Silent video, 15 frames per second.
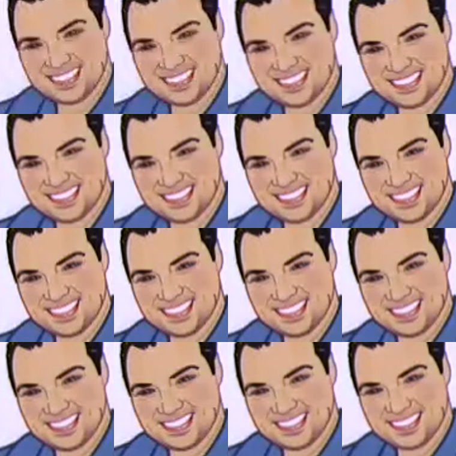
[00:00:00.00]

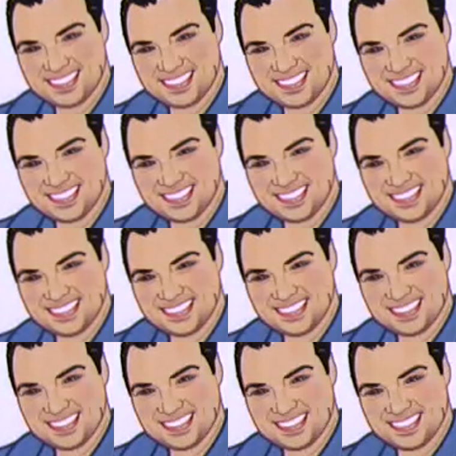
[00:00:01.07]

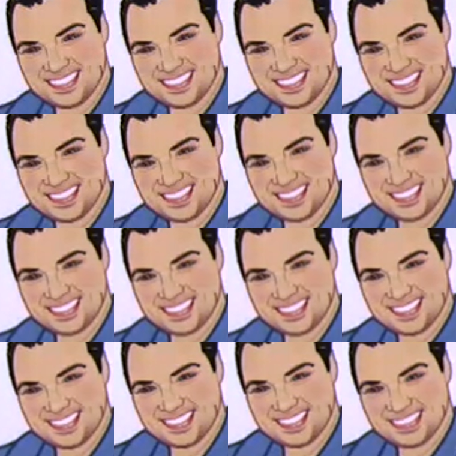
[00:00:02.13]

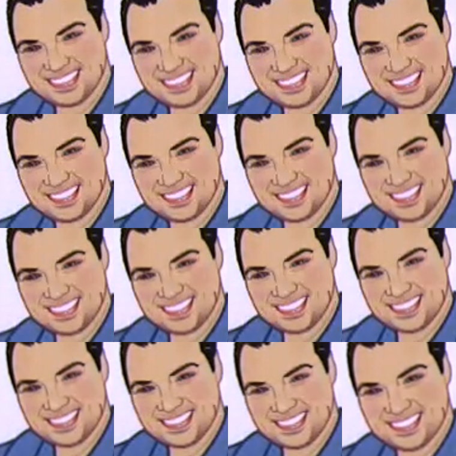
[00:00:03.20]

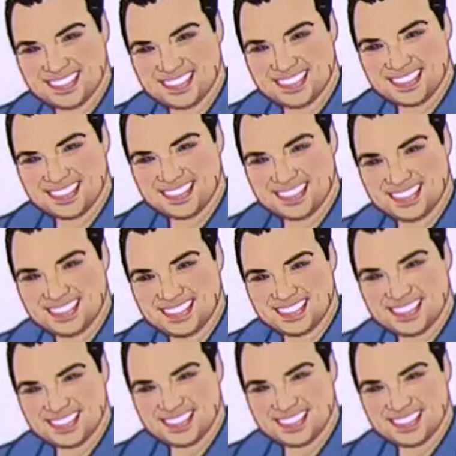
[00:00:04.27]
(not speaking)